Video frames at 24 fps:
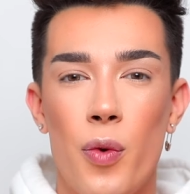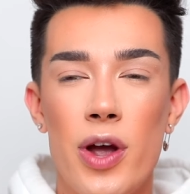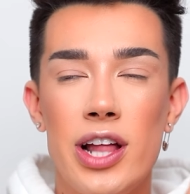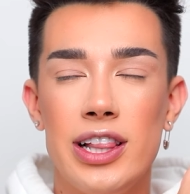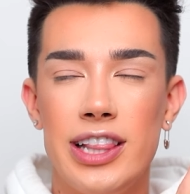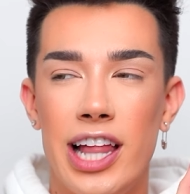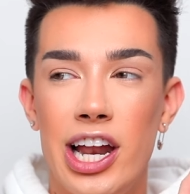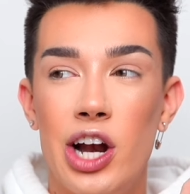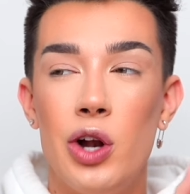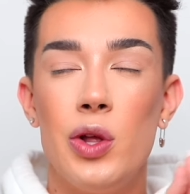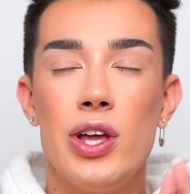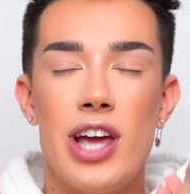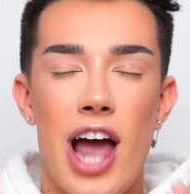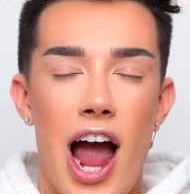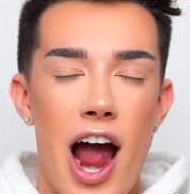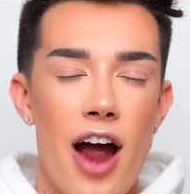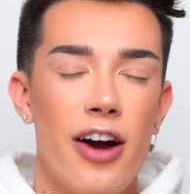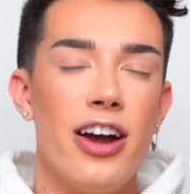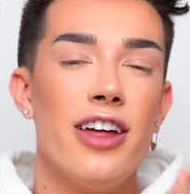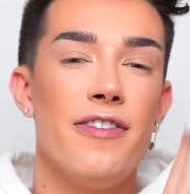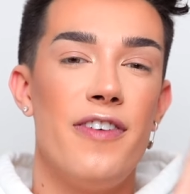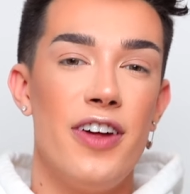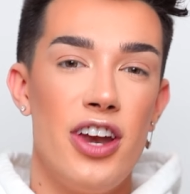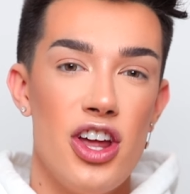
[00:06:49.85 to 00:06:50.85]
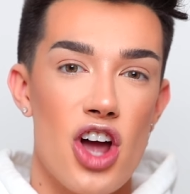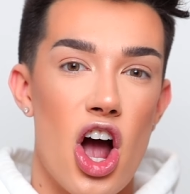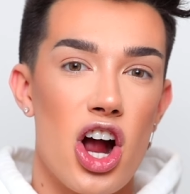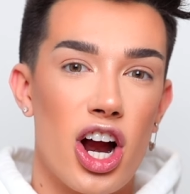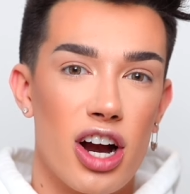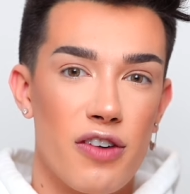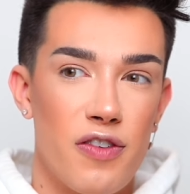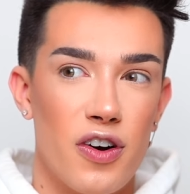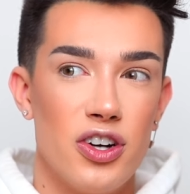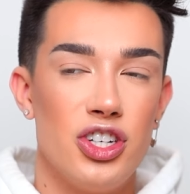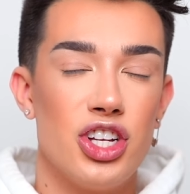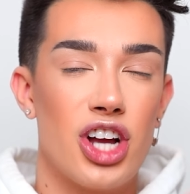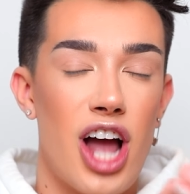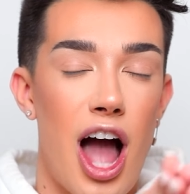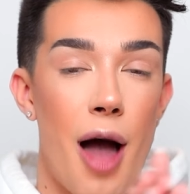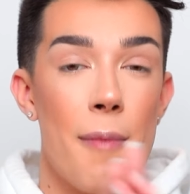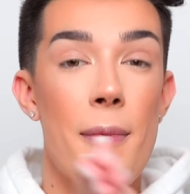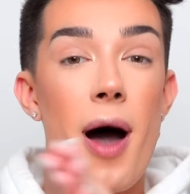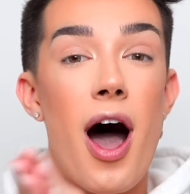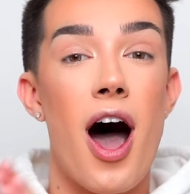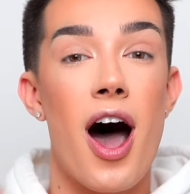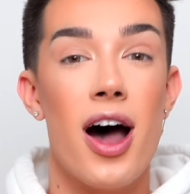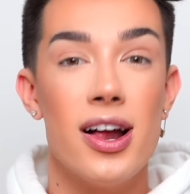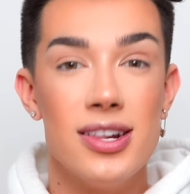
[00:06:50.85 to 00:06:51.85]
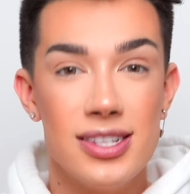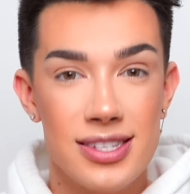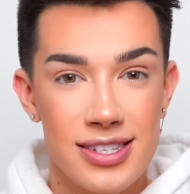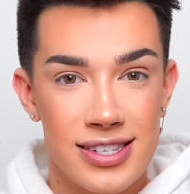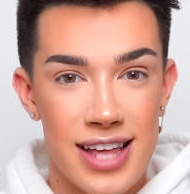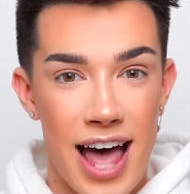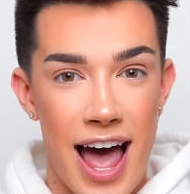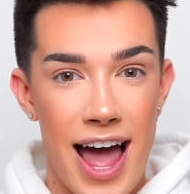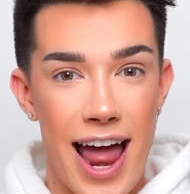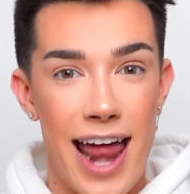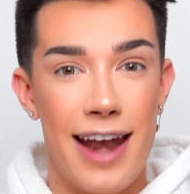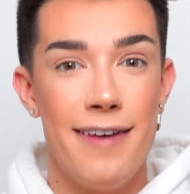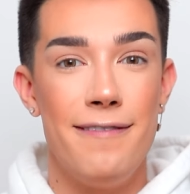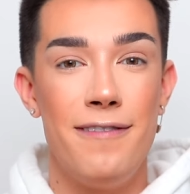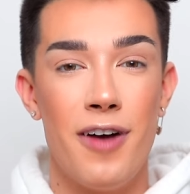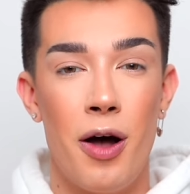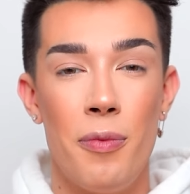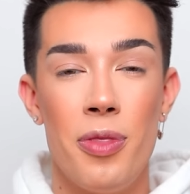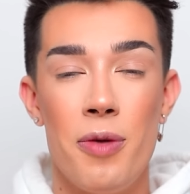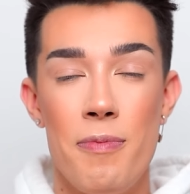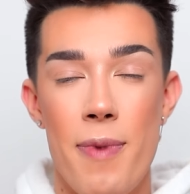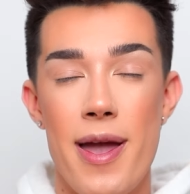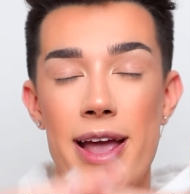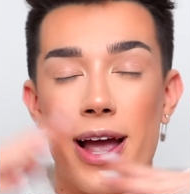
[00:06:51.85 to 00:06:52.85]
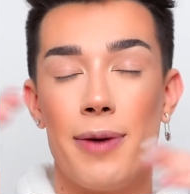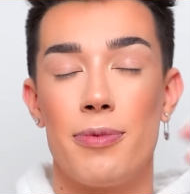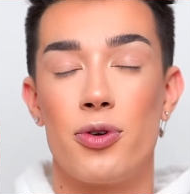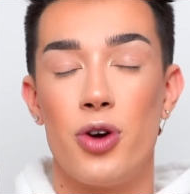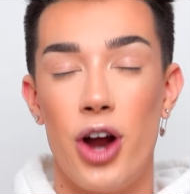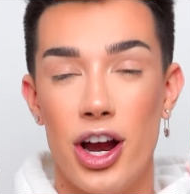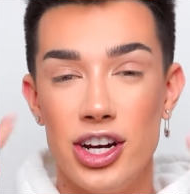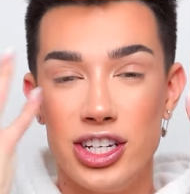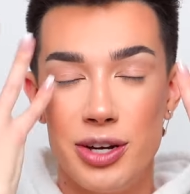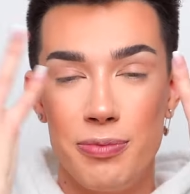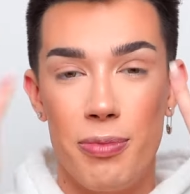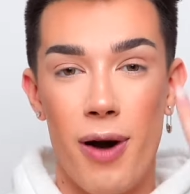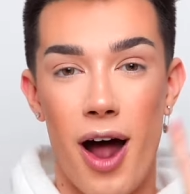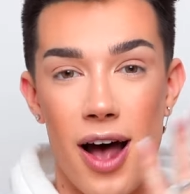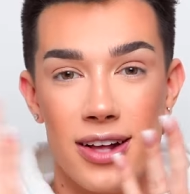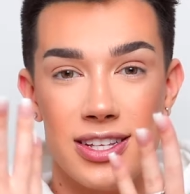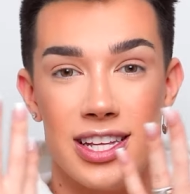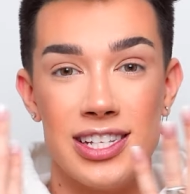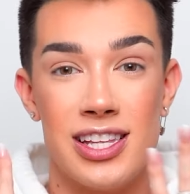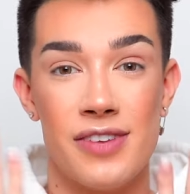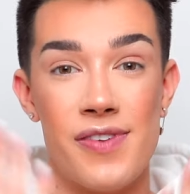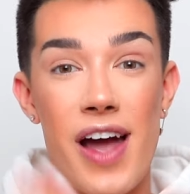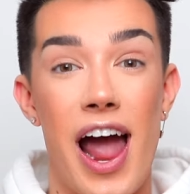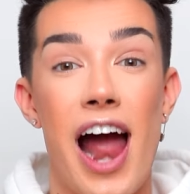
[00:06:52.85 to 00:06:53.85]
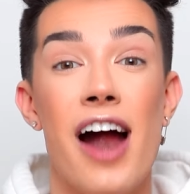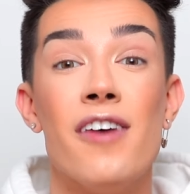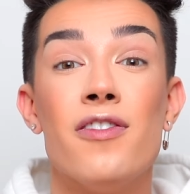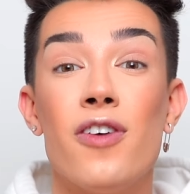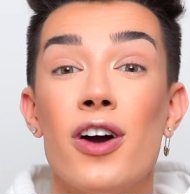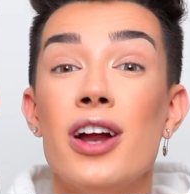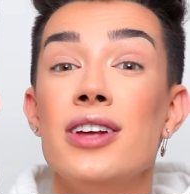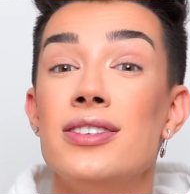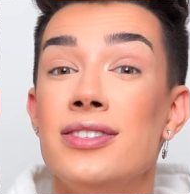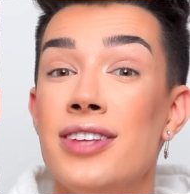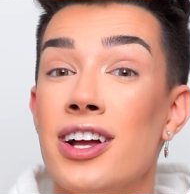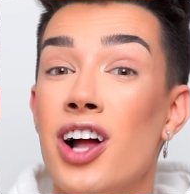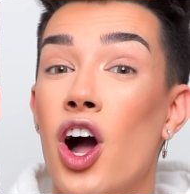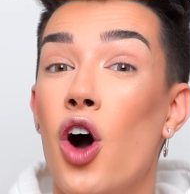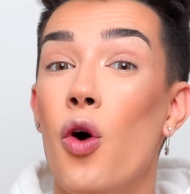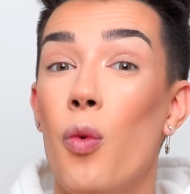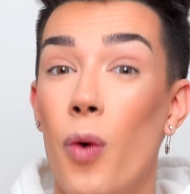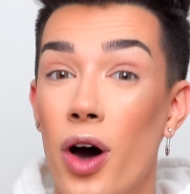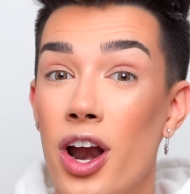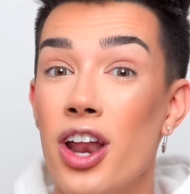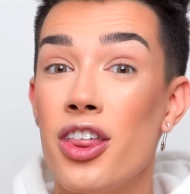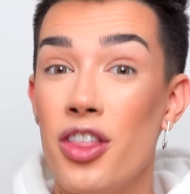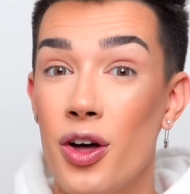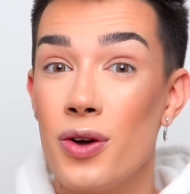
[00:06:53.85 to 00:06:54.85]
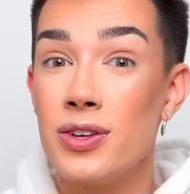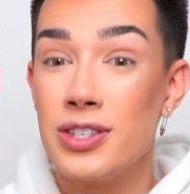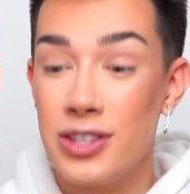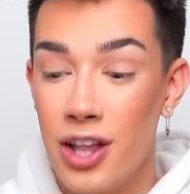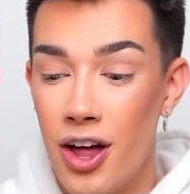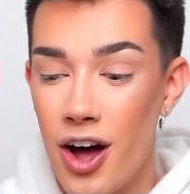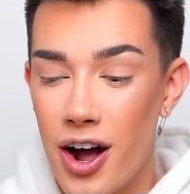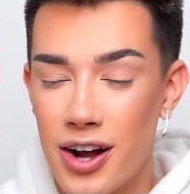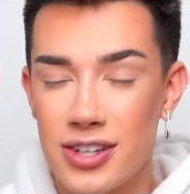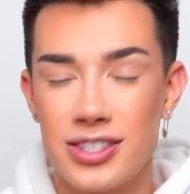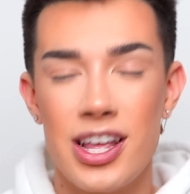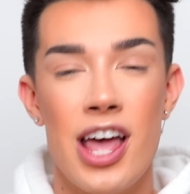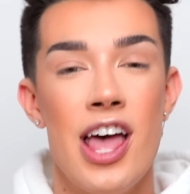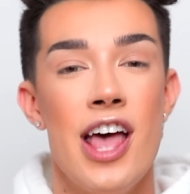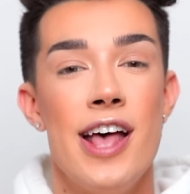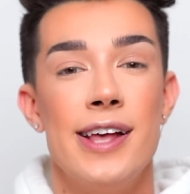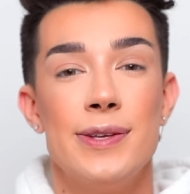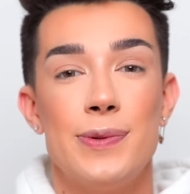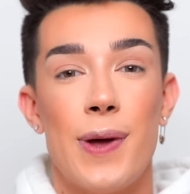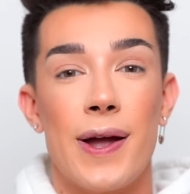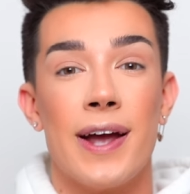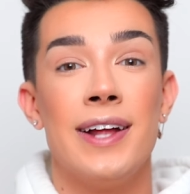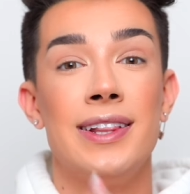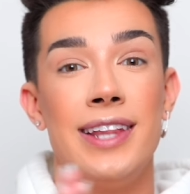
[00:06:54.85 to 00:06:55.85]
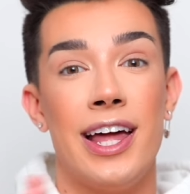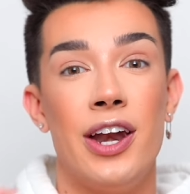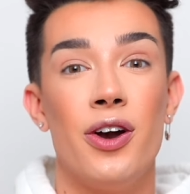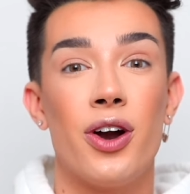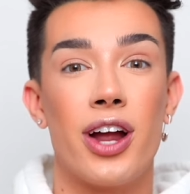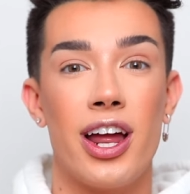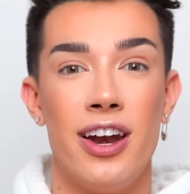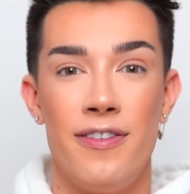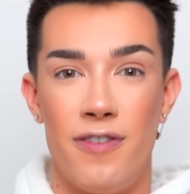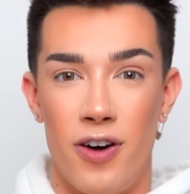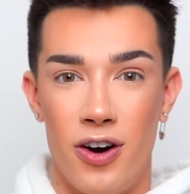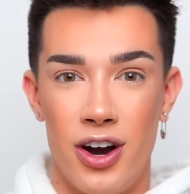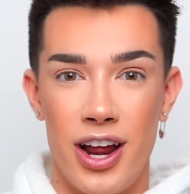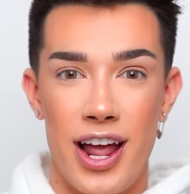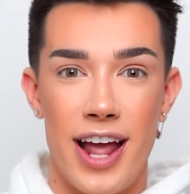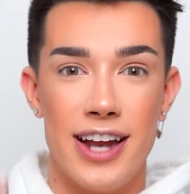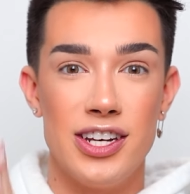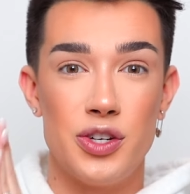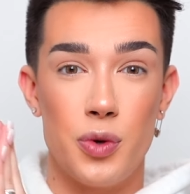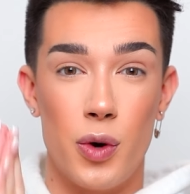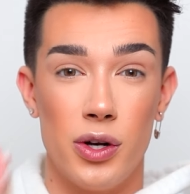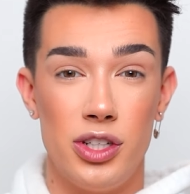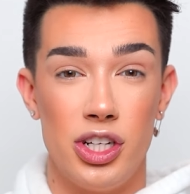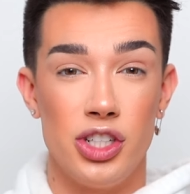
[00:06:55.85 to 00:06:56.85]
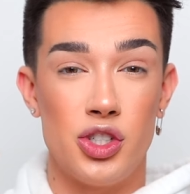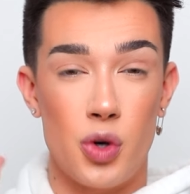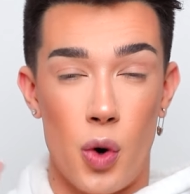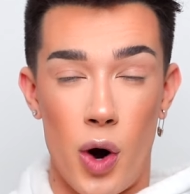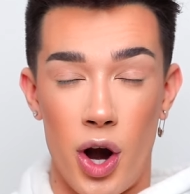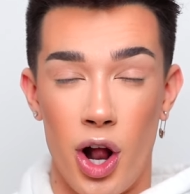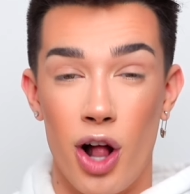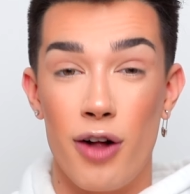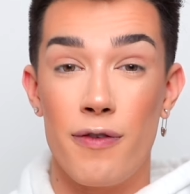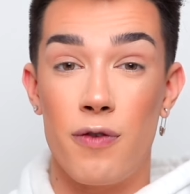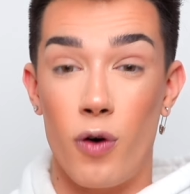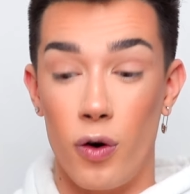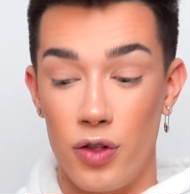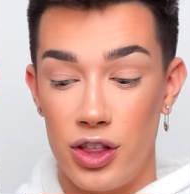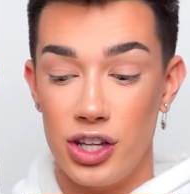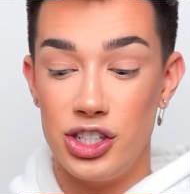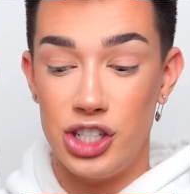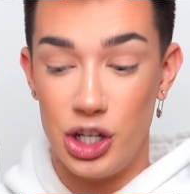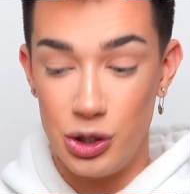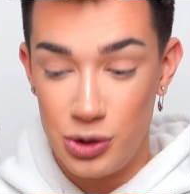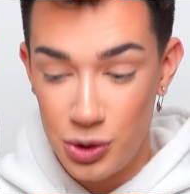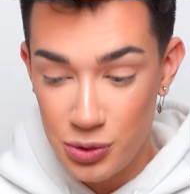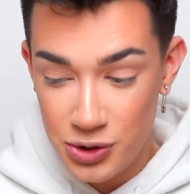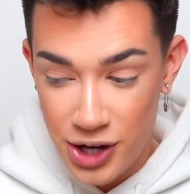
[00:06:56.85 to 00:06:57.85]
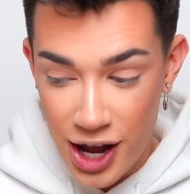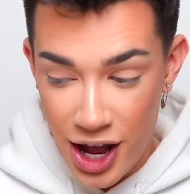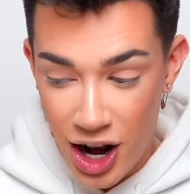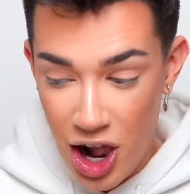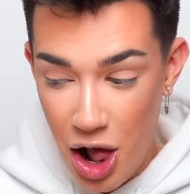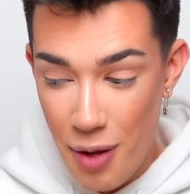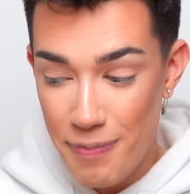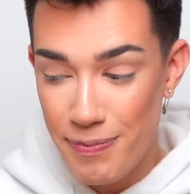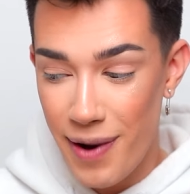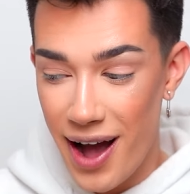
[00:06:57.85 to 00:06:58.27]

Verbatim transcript: We literally hired a videographer to come on set and film the makeup creation process process of every single one of those looks so I could later convert it into a tutorial for this YouTube channel,